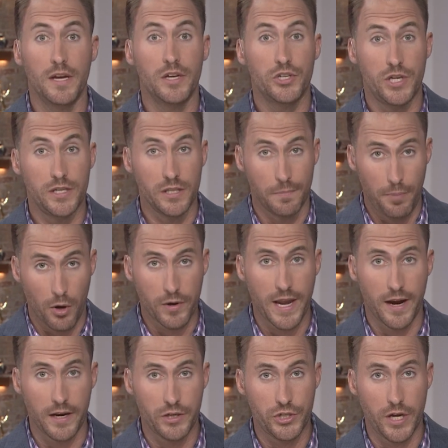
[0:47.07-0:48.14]
She's in the Polk
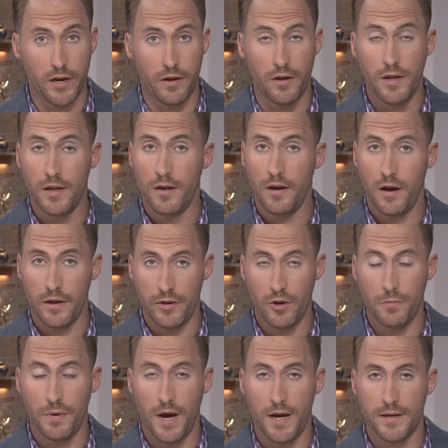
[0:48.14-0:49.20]
County Jail on no
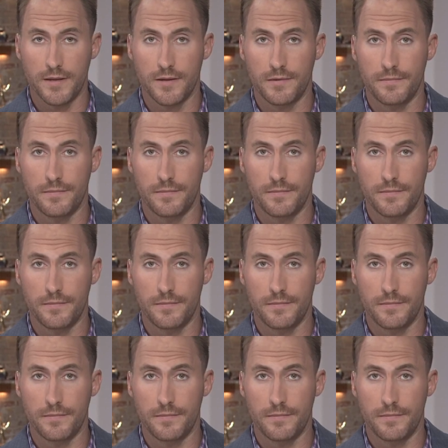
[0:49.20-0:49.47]
bond.